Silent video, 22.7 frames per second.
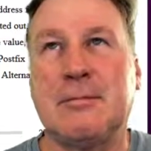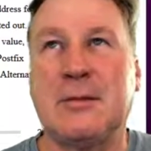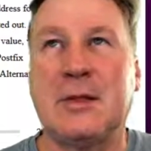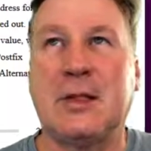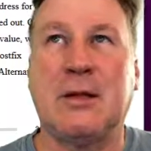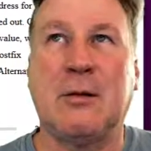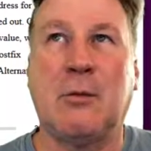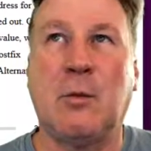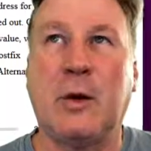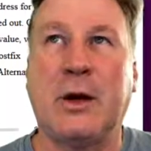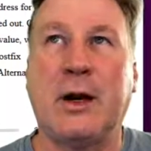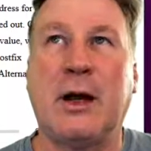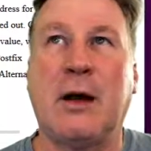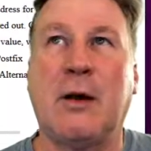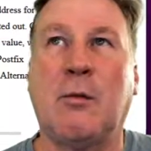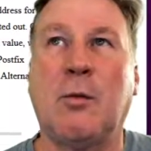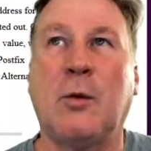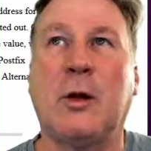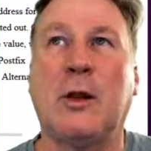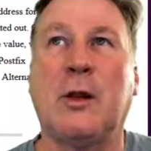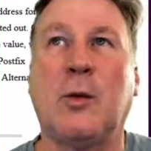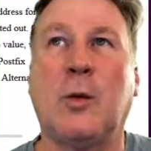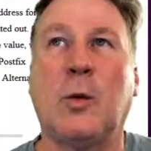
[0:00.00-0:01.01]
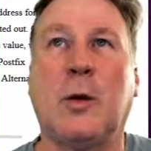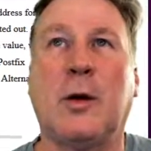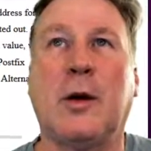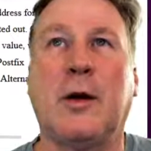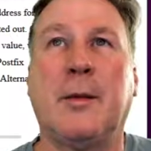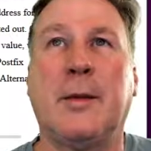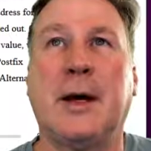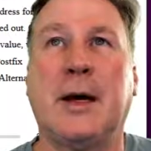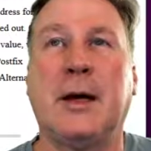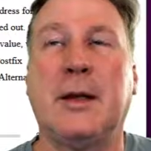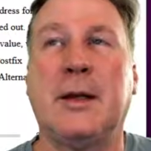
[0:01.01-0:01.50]
we're not really worried
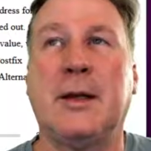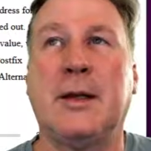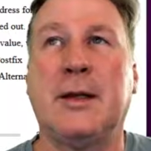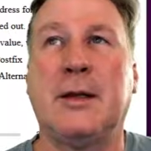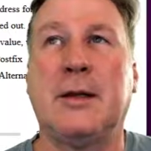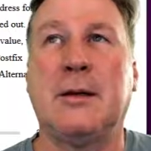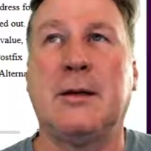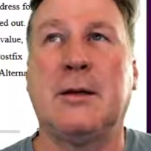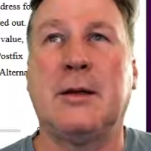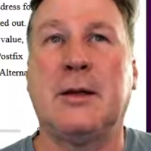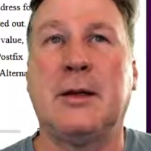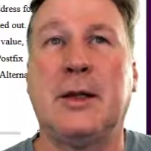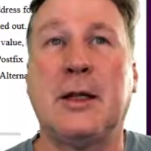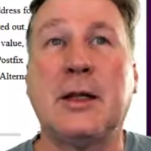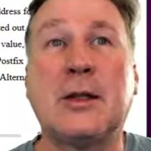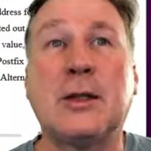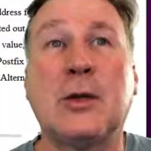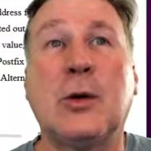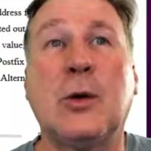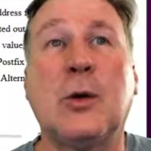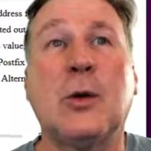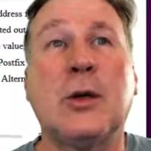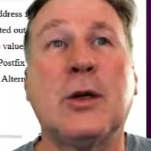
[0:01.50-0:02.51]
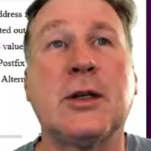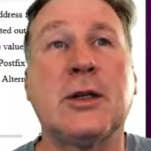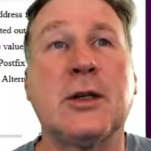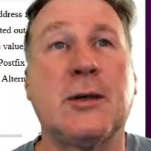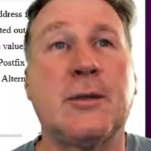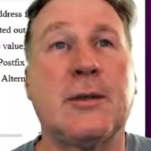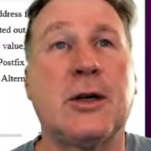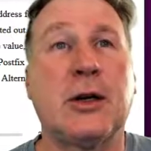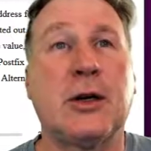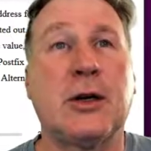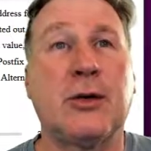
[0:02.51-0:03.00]
about in this course. I'm
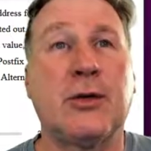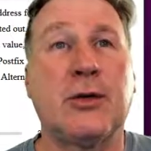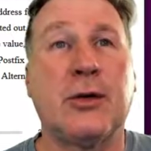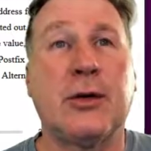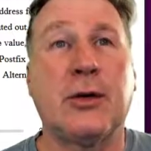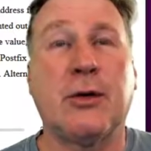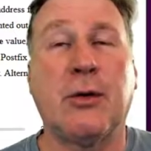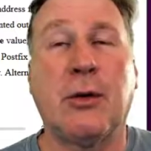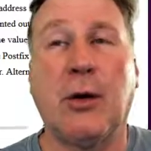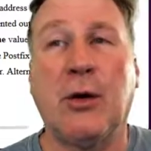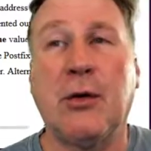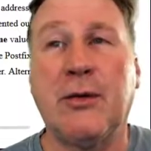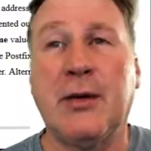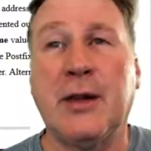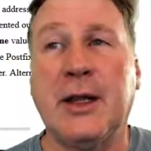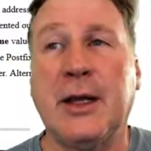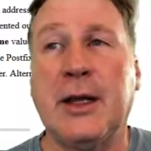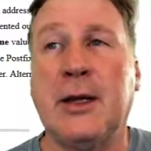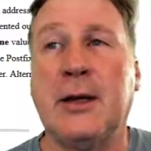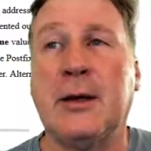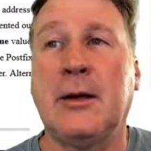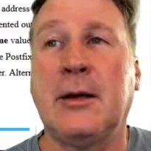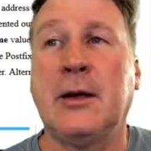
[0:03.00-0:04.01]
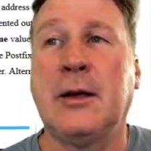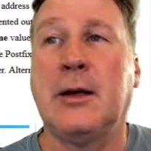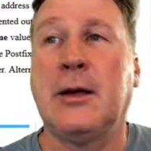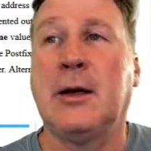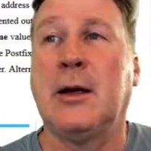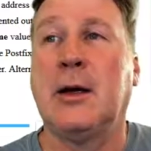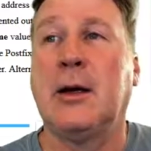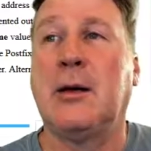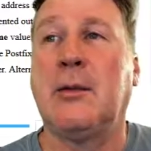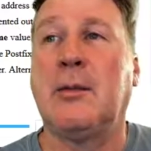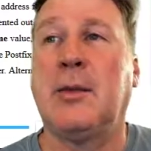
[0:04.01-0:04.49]
not going to go over that.
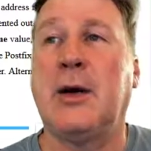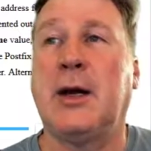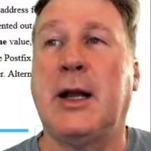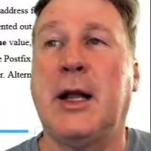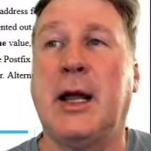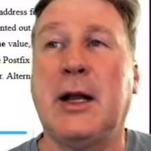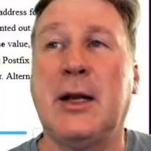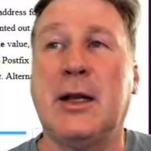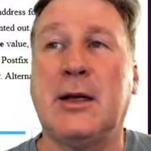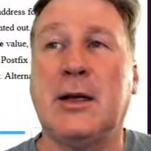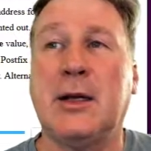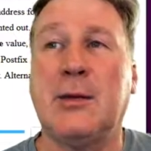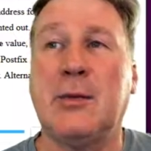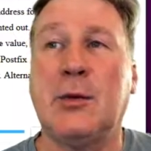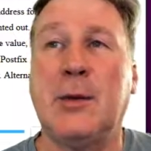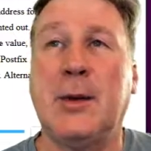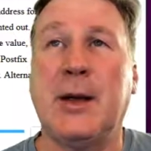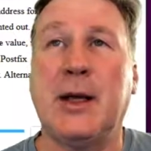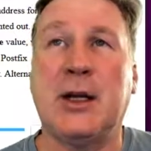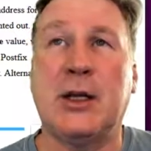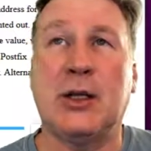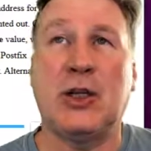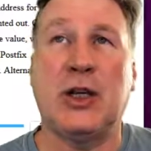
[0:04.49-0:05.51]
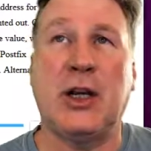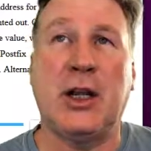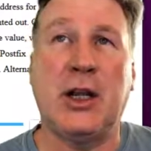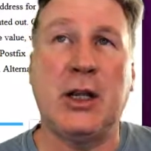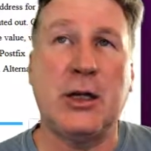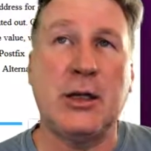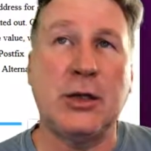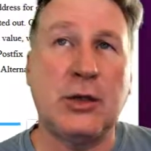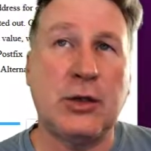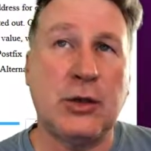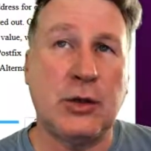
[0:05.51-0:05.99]
But anytime you make a
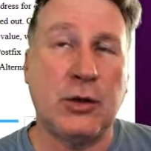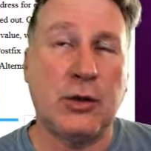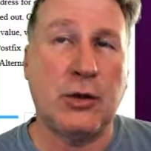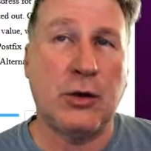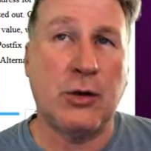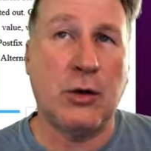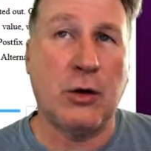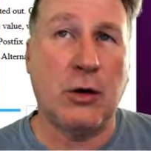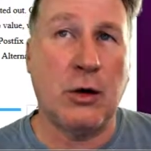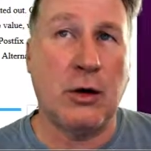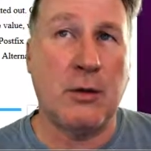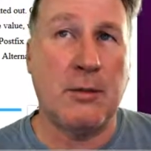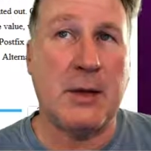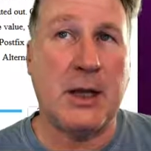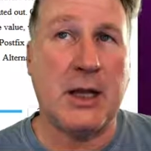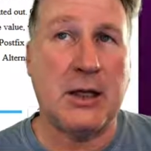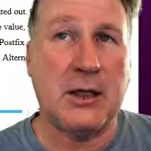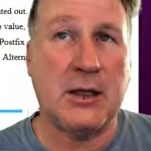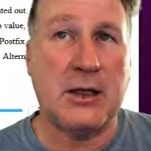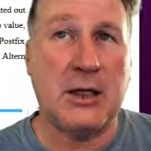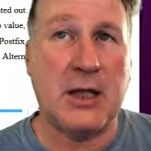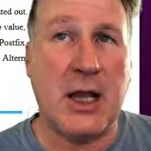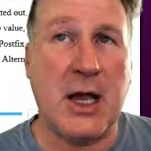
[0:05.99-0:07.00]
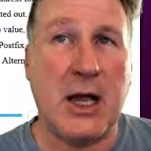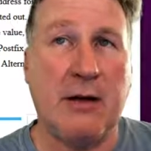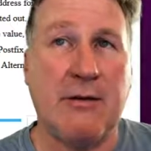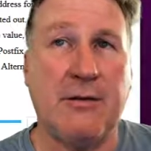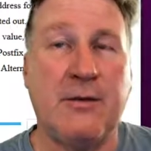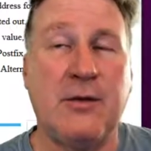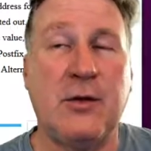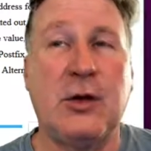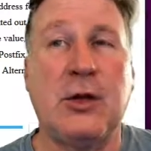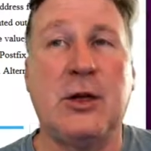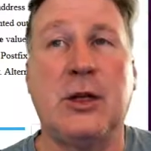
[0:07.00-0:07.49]
change to your main CF,
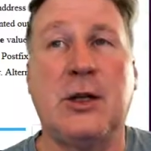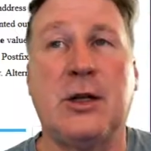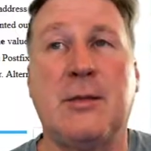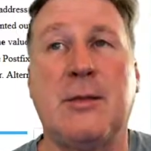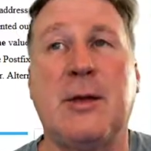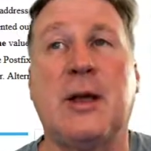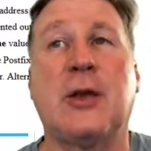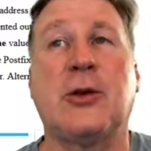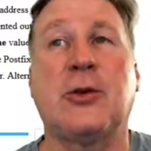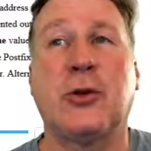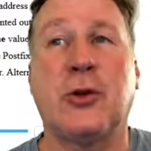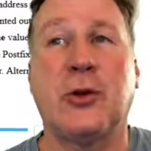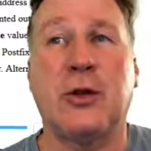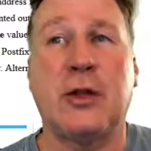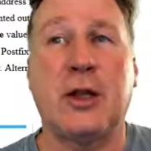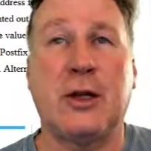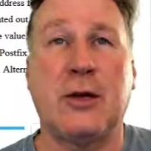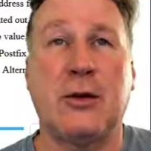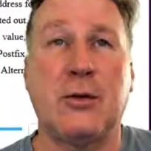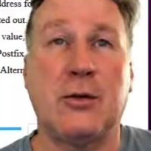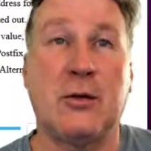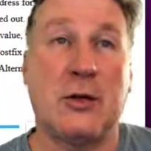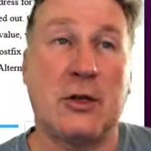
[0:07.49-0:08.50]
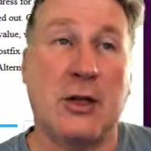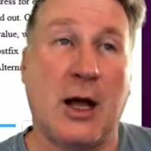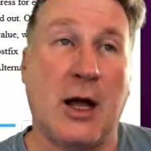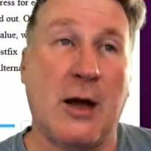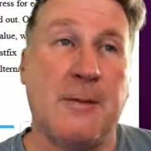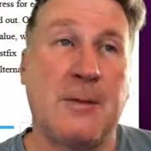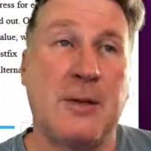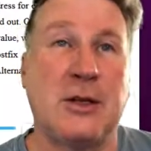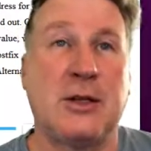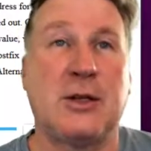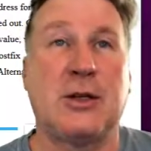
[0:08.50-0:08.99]
you need to make sure that you
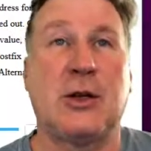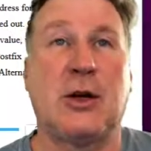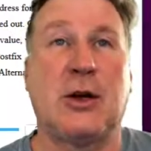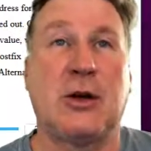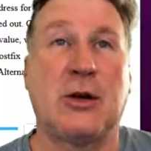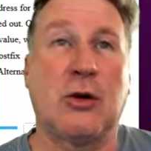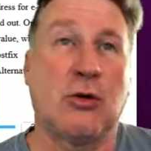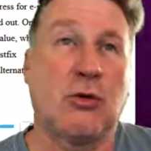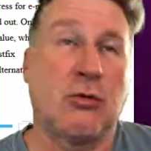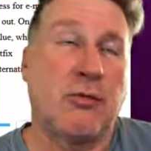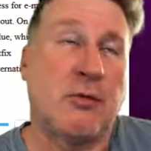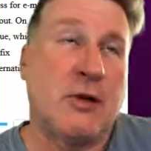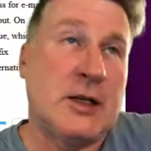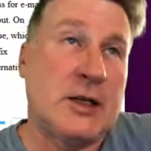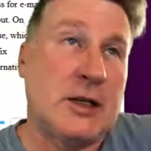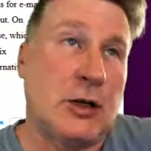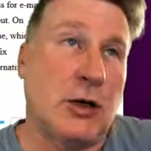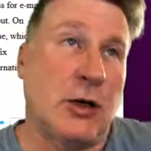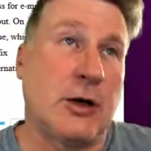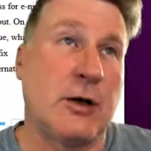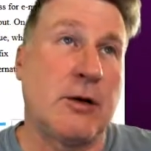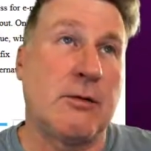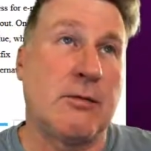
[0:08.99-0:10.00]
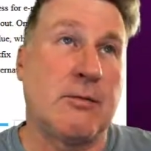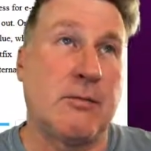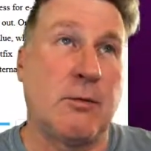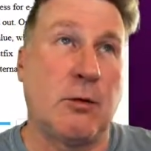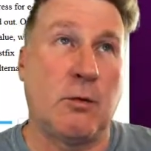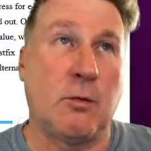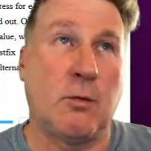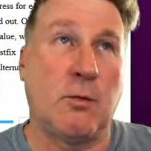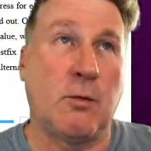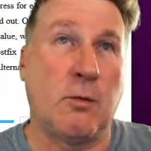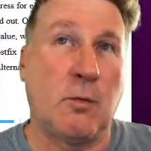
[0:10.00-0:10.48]
stop and start or restart, or
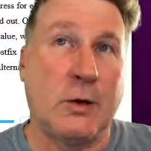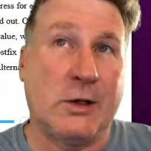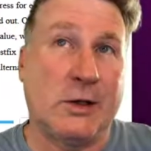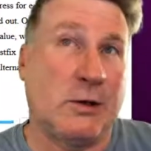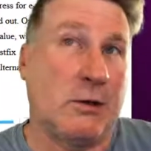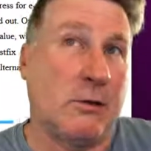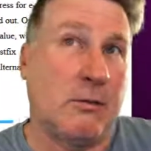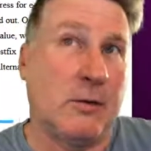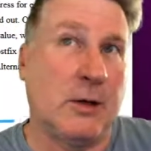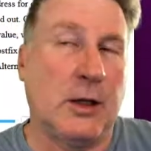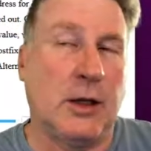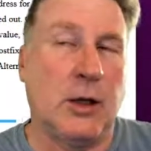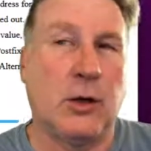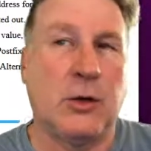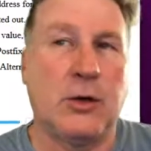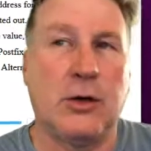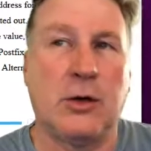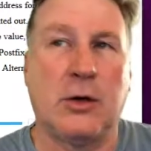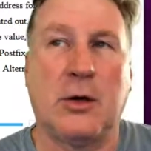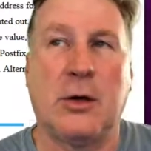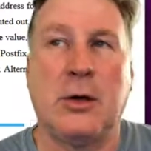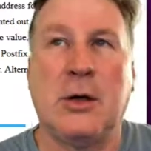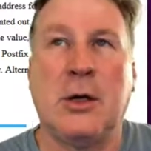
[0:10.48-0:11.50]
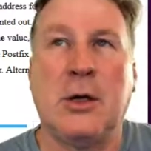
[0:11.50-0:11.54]
what's called reload your